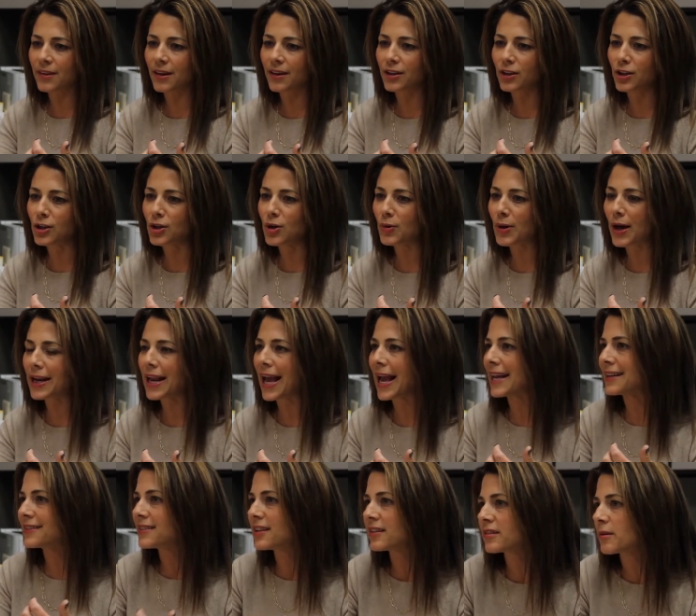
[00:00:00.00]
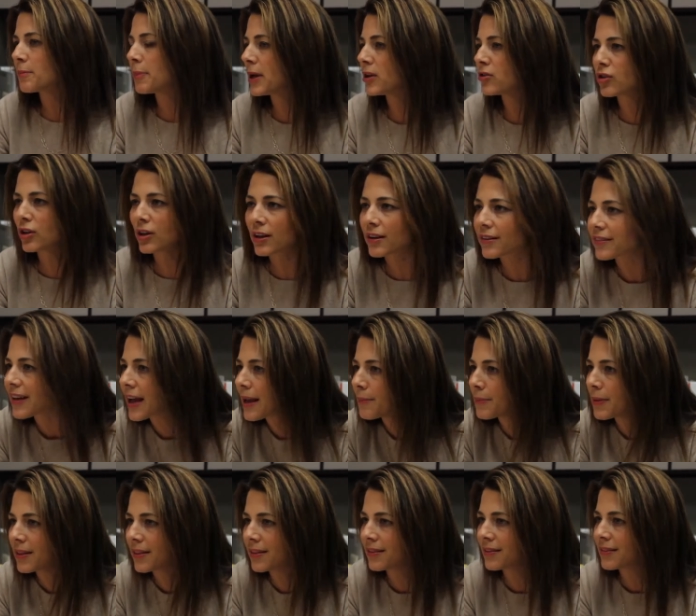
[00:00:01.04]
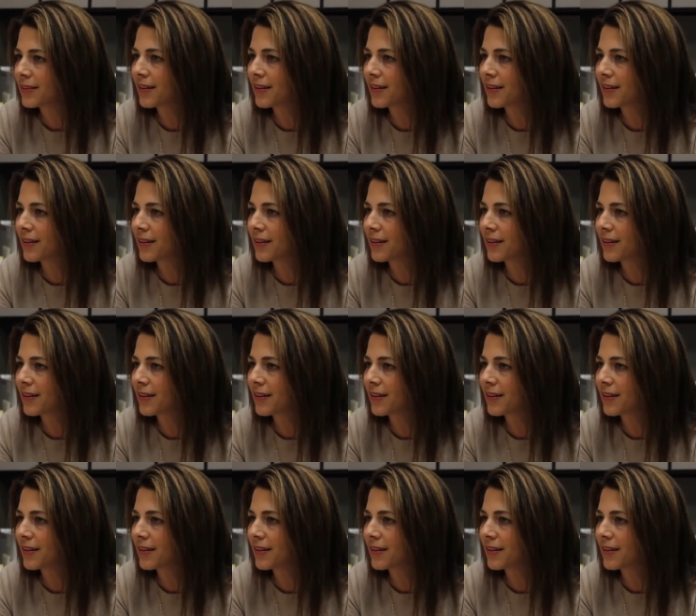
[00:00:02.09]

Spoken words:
of anticipation and excitement